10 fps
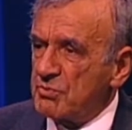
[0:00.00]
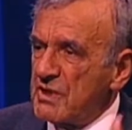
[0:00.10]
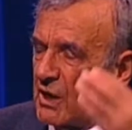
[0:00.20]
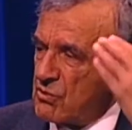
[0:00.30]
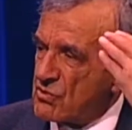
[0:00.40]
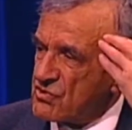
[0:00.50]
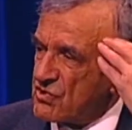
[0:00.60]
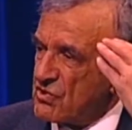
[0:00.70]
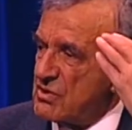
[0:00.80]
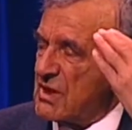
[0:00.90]
be our
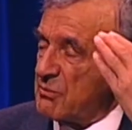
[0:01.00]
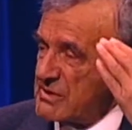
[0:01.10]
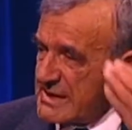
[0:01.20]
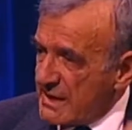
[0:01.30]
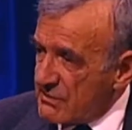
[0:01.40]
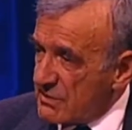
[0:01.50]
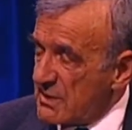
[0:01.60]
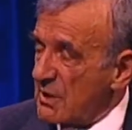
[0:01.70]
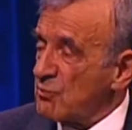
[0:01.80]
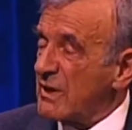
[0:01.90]
concern about slavery.
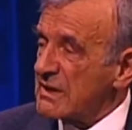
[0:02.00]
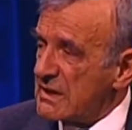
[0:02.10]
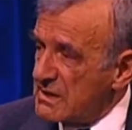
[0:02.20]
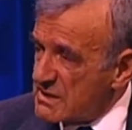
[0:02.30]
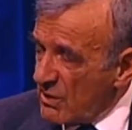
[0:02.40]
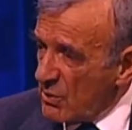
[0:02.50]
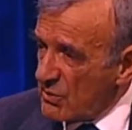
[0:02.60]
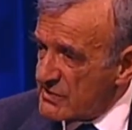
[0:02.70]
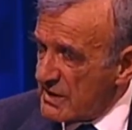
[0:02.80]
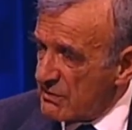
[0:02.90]
And what is the law
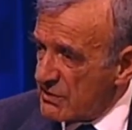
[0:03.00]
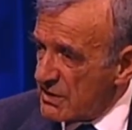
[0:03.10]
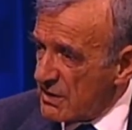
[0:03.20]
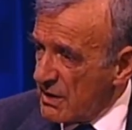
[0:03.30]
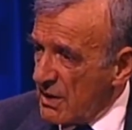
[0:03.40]
of slavery?